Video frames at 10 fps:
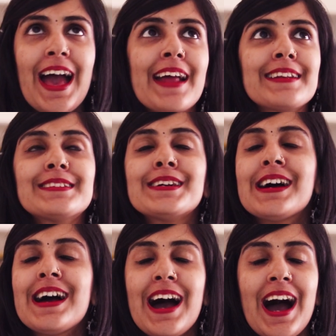and
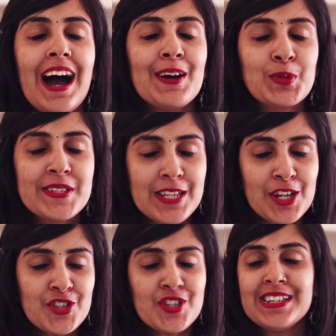
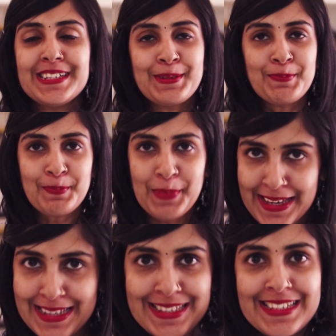such an
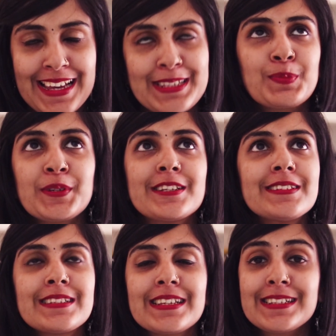amazing
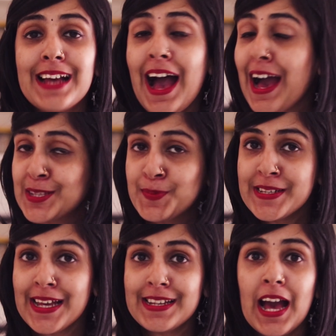experience it has
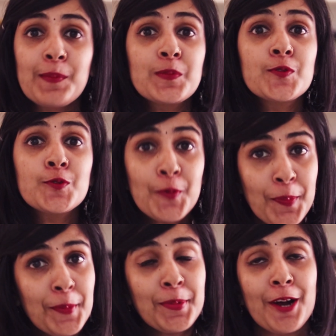been, and I'm
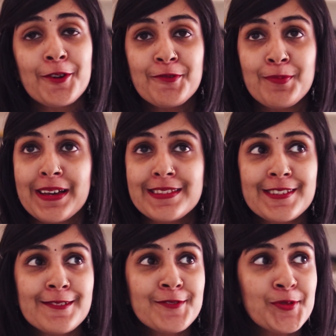super proud of
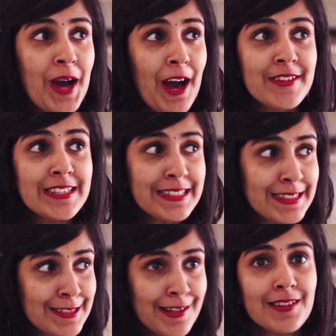myself to having
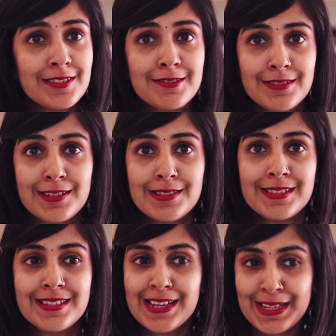stuck to this